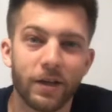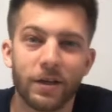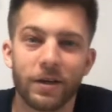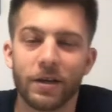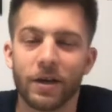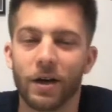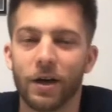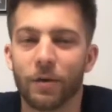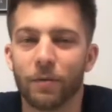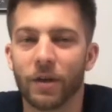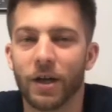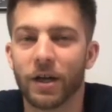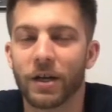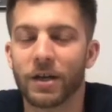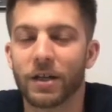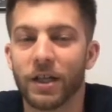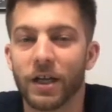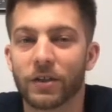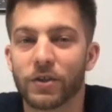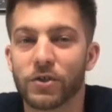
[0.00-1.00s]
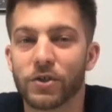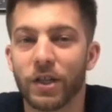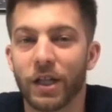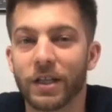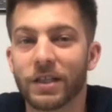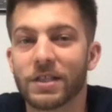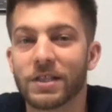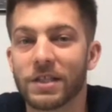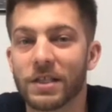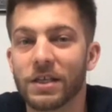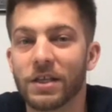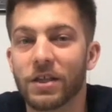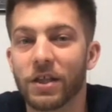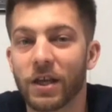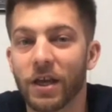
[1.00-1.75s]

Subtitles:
A lot of collectors like to see the